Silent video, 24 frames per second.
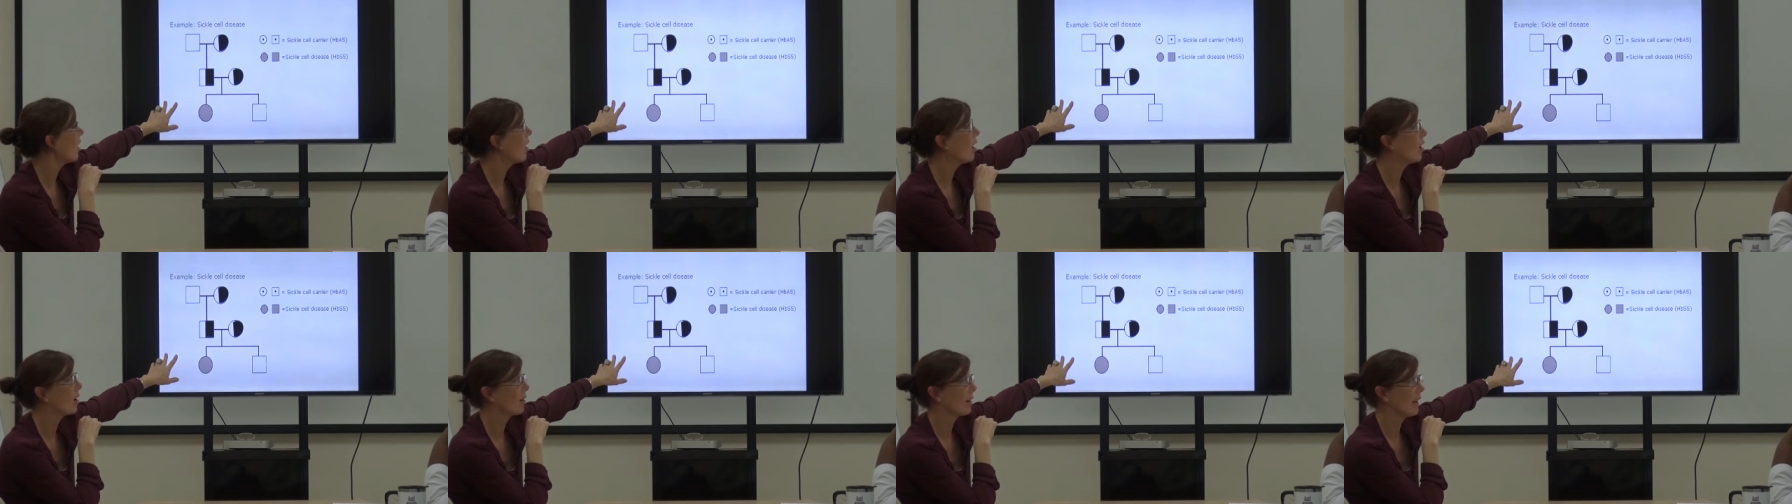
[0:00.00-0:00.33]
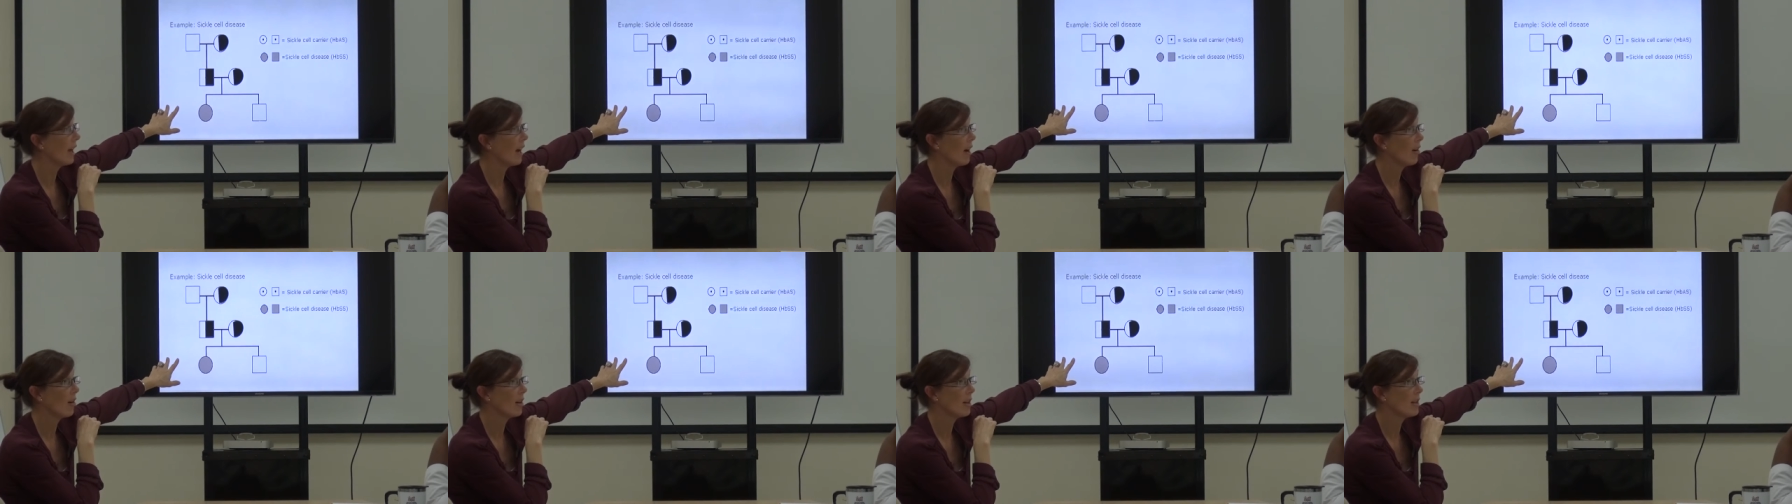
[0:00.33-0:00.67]
are
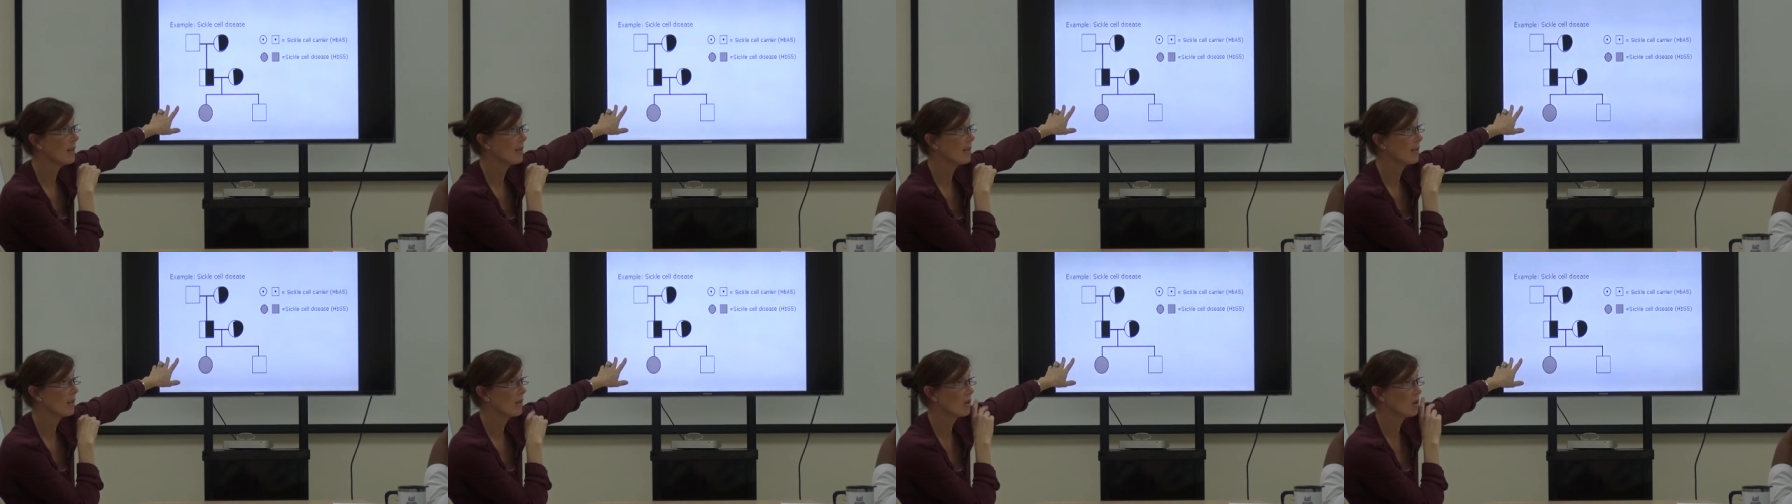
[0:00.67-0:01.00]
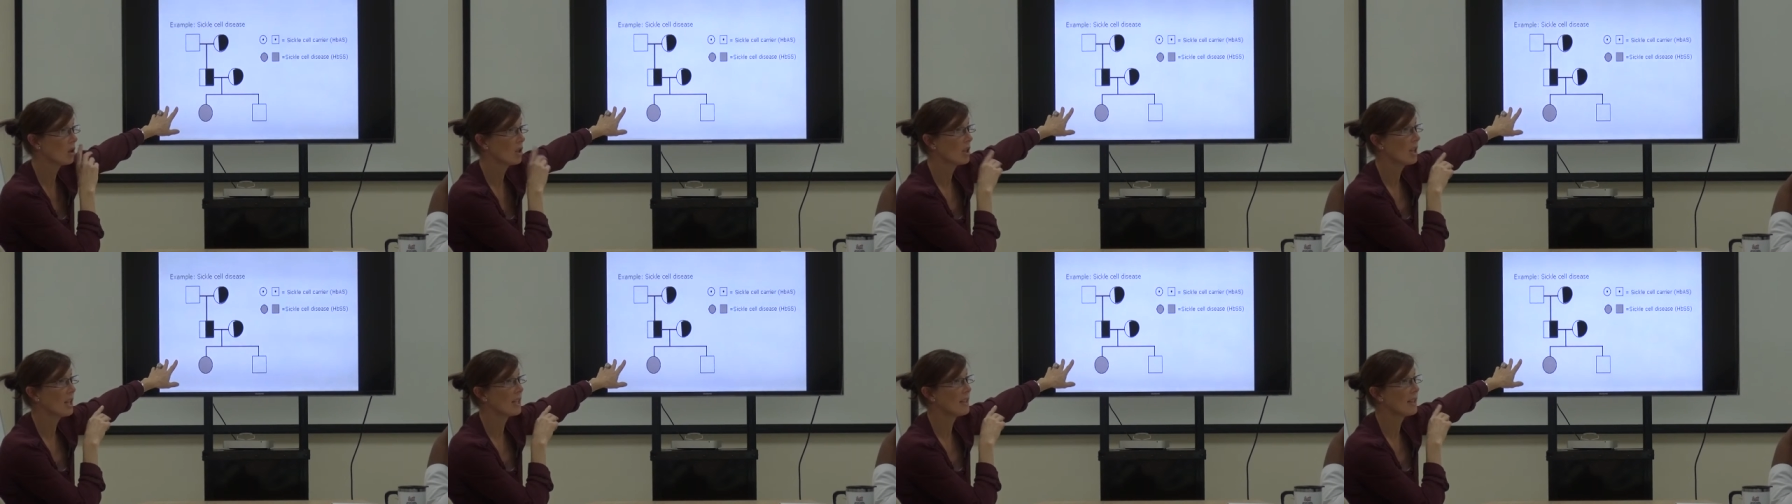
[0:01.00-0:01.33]
carriers,
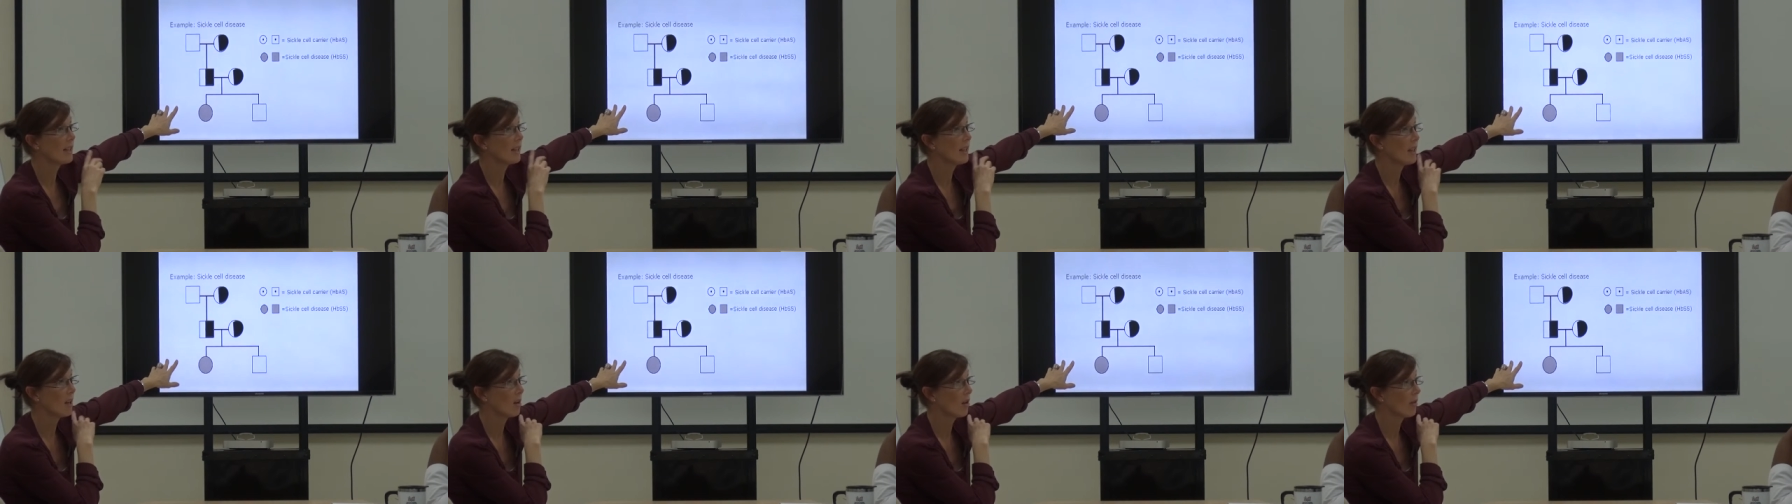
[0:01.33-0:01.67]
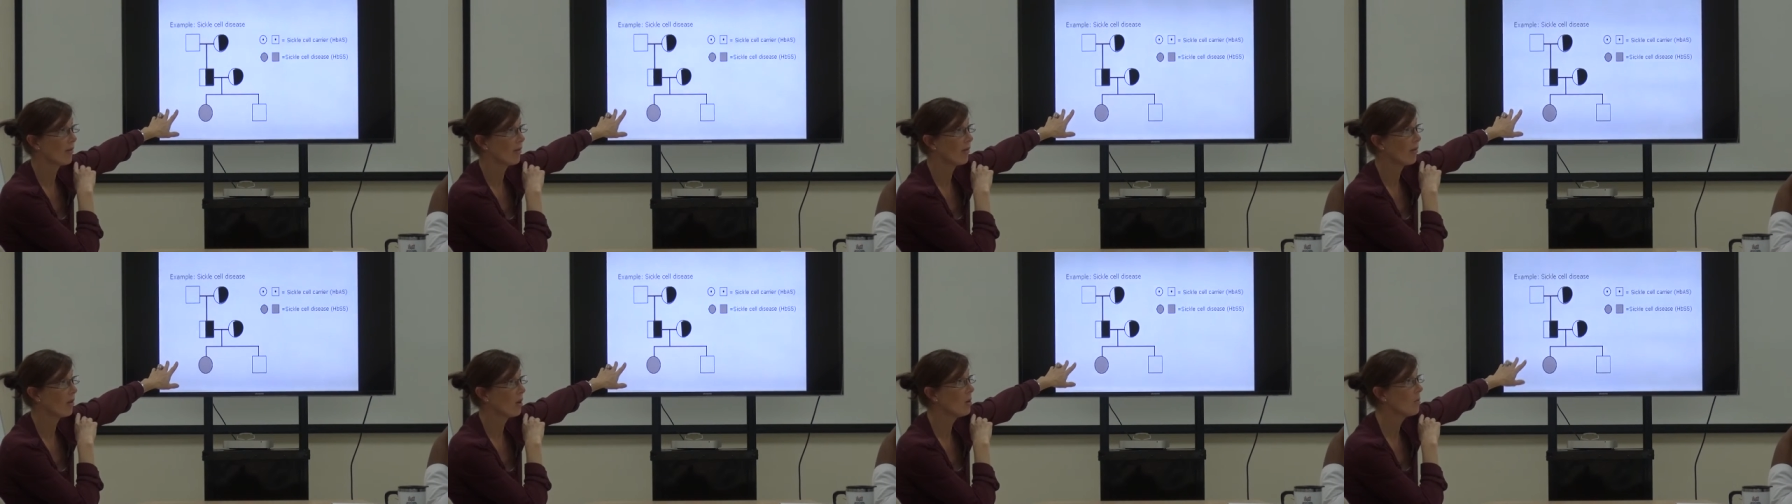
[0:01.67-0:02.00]
genetically
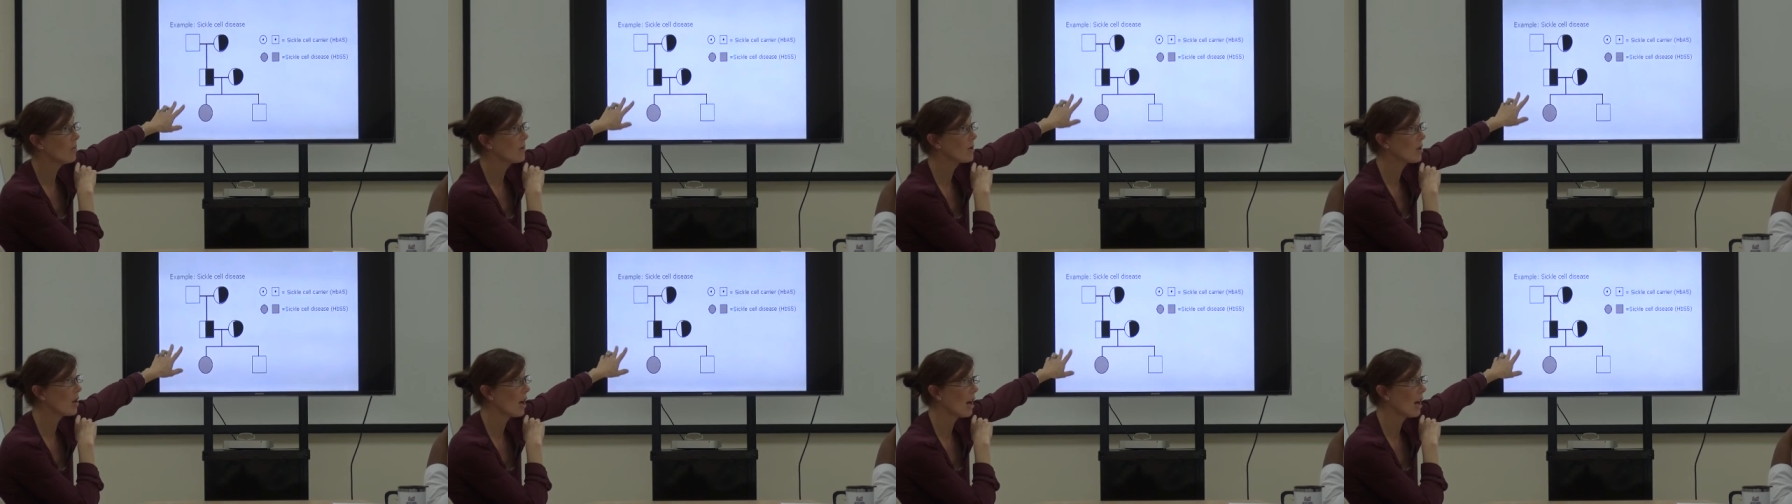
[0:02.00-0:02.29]
confirmed,